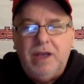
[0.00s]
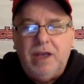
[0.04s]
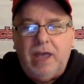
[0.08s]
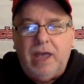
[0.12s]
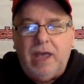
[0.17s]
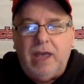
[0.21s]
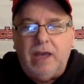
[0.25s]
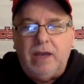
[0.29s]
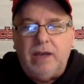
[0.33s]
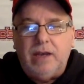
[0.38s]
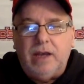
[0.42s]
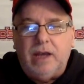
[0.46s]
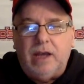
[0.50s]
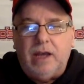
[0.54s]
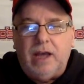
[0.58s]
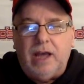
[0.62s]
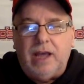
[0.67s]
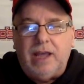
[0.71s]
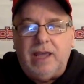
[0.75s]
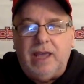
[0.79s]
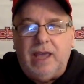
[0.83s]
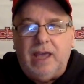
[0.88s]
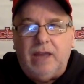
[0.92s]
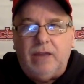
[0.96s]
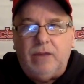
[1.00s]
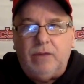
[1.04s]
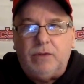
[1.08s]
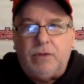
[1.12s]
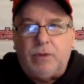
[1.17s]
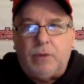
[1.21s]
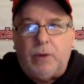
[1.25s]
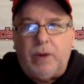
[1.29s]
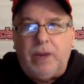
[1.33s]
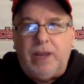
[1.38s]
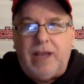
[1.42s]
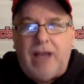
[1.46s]
And uh, again,
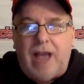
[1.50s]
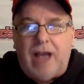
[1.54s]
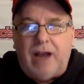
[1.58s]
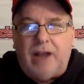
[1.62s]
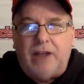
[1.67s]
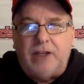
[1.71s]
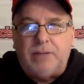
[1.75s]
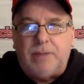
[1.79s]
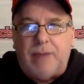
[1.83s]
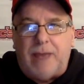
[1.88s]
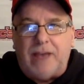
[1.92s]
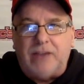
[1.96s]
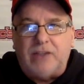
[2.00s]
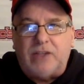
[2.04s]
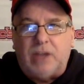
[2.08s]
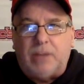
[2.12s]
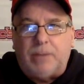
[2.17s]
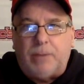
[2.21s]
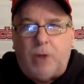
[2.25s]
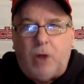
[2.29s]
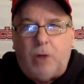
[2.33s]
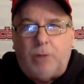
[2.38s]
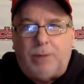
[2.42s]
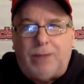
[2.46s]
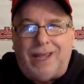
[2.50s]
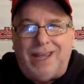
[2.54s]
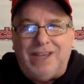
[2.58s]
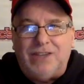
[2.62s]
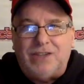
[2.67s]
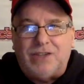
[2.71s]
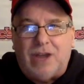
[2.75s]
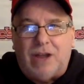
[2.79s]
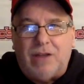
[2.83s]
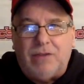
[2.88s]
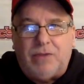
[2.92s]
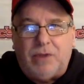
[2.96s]
three college basketball
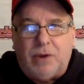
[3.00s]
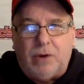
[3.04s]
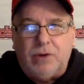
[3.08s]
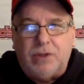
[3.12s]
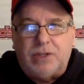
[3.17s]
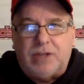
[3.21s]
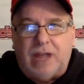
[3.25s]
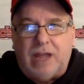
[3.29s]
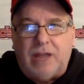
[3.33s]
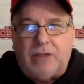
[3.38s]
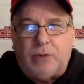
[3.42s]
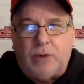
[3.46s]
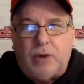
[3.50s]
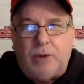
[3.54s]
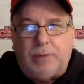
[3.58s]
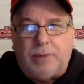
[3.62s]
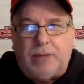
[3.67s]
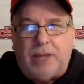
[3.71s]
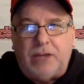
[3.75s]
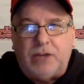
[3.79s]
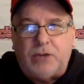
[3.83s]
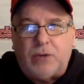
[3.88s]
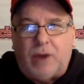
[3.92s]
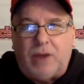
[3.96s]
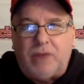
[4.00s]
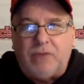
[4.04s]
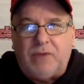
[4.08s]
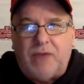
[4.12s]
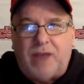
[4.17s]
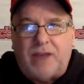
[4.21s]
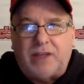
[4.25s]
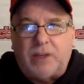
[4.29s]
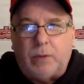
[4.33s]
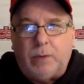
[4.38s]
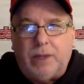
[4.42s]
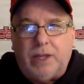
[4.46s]
plays on Thursday, three play
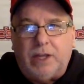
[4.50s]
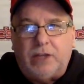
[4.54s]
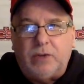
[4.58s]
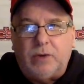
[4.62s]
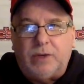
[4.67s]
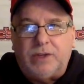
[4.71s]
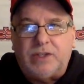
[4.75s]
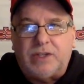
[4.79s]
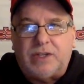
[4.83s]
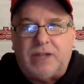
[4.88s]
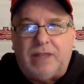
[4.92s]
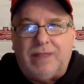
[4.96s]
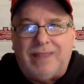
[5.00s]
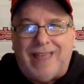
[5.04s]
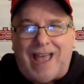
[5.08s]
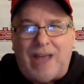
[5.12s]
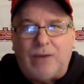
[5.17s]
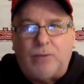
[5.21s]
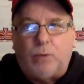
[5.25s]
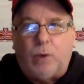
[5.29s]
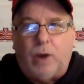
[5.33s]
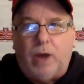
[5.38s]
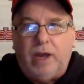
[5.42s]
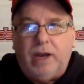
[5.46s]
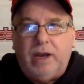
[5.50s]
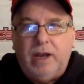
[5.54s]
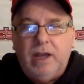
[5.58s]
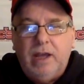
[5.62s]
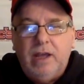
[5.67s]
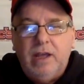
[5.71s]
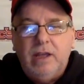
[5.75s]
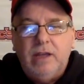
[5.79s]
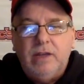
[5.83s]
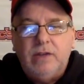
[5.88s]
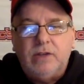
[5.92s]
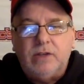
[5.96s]
trifecta with it to extend that run
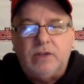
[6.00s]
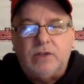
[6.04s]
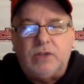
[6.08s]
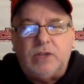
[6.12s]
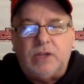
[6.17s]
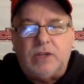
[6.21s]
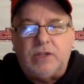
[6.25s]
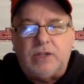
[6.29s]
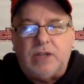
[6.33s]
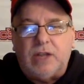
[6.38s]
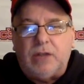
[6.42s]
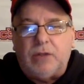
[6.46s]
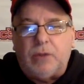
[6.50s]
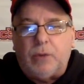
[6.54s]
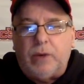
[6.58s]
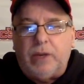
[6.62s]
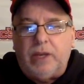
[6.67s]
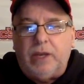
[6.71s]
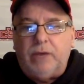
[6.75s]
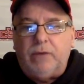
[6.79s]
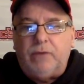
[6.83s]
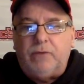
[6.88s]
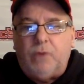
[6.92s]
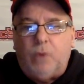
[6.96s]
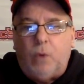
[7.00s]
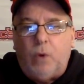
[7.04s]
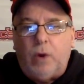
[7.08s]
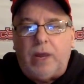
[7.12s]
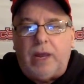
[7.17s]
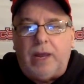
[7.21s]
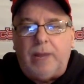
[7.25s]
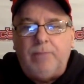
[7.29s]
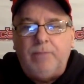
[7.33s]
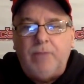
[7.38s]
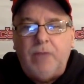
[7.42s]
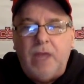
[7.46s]
to 63 and
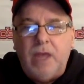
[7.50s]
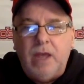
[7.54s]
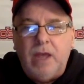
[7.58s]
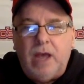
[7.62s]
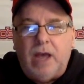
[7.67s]
40.